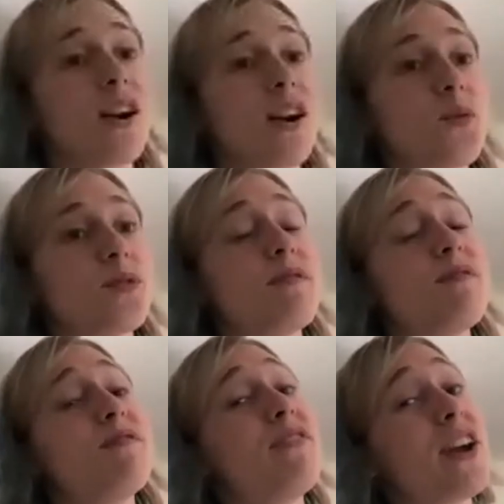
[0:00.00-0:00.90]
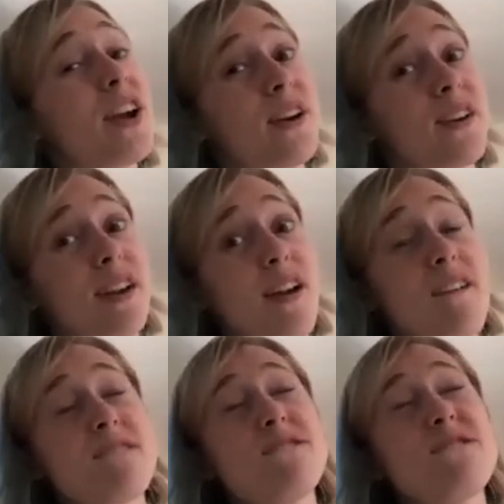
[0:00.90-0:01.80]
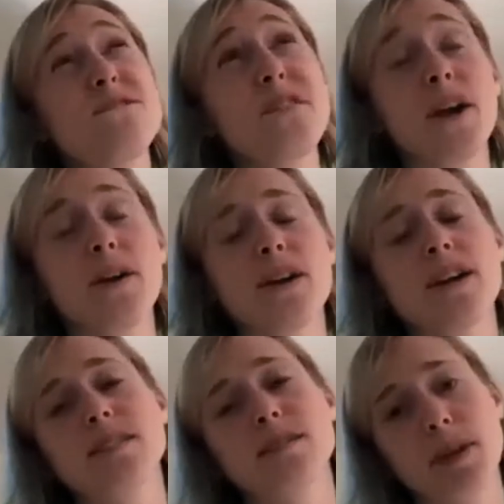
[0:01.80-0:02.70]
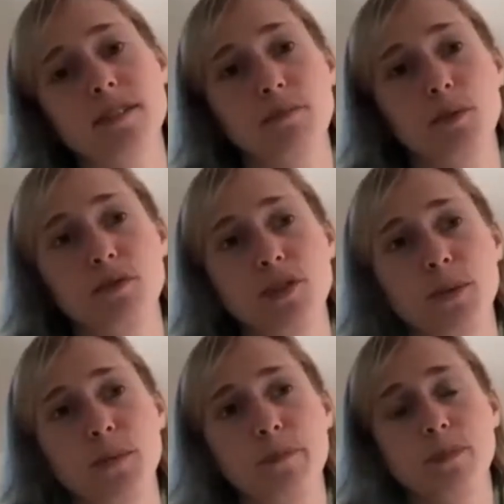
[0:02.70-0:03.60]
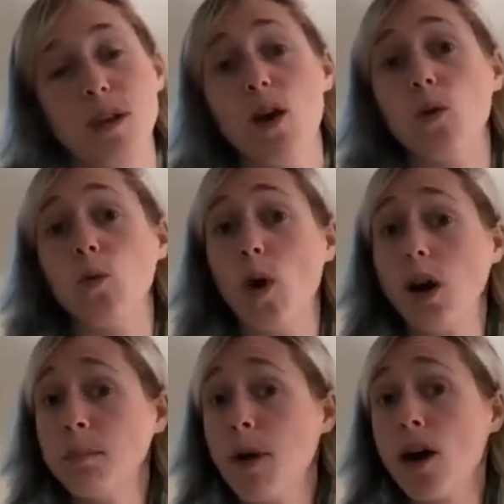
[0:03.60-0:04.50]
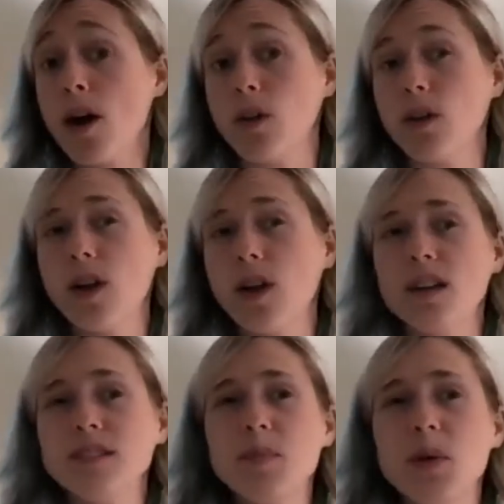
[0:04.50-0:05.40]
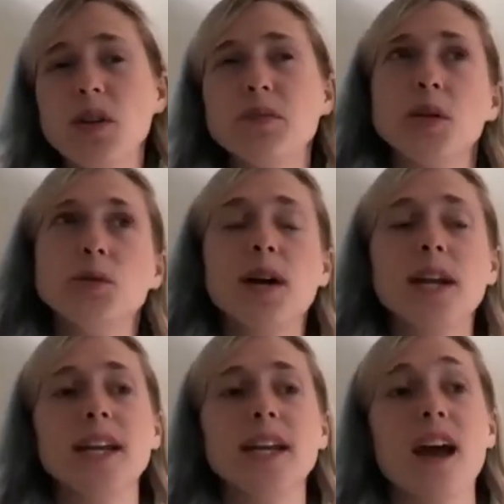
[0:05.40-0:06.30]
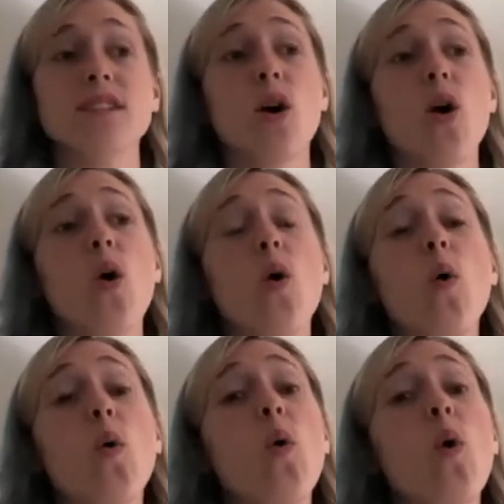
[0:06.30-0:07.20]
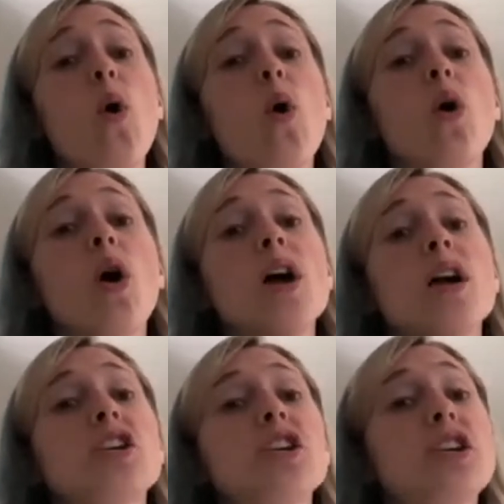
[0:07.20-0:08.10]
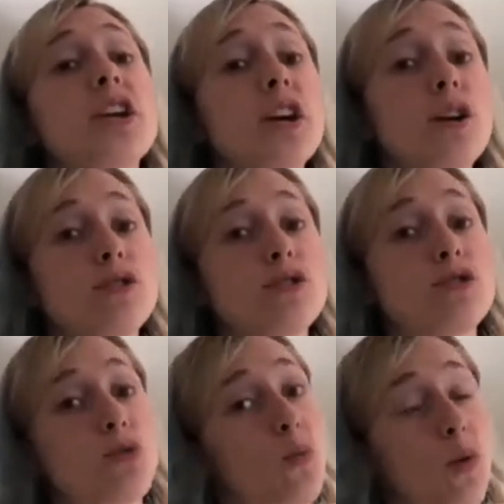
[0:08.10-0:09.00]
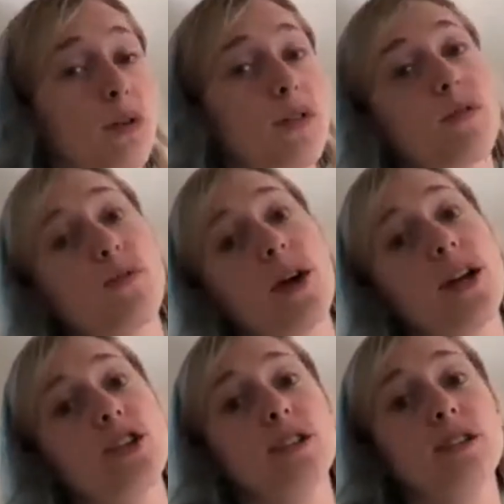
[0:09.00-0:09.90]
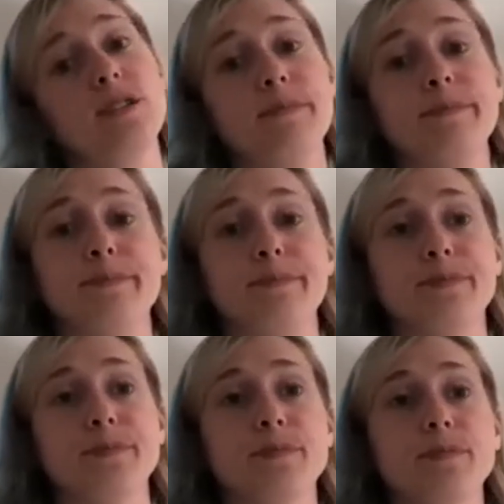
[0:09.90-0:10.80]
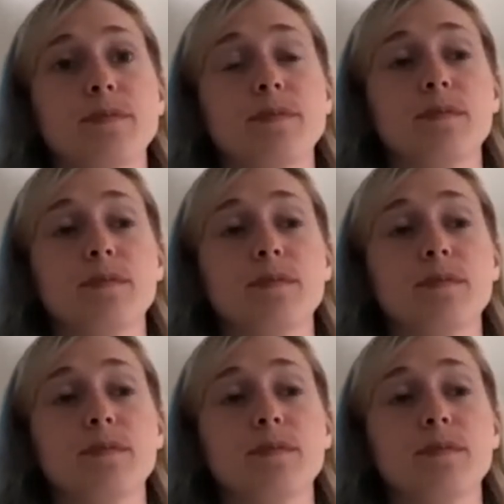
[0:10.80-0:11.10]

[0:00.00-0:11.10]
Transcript: was a very, very expensive perfume. One bottle cost about as much money as a whole year's worth of wages. And